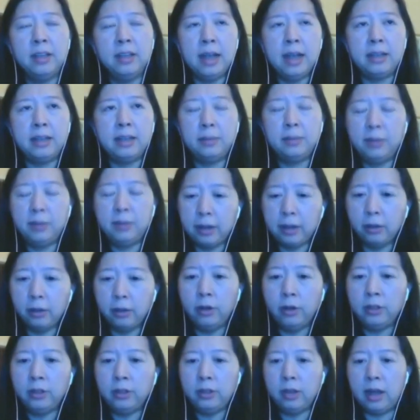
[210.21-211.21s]
and
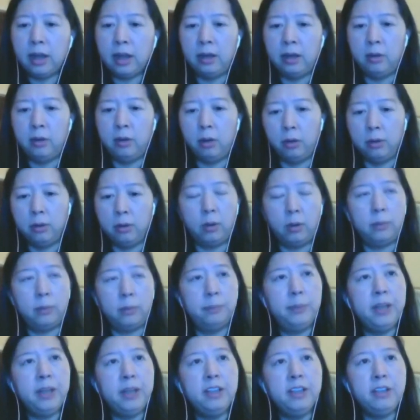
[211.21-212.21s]
technology are
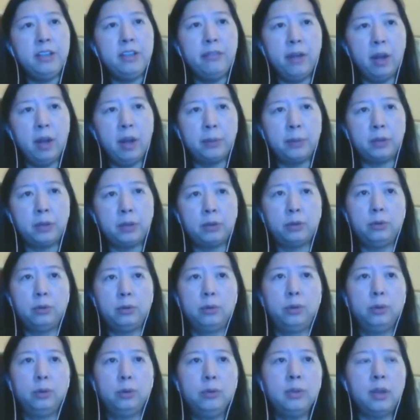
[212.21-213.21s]
being developed to
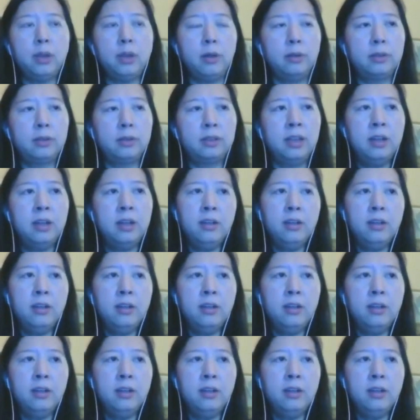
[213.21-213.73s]
do those.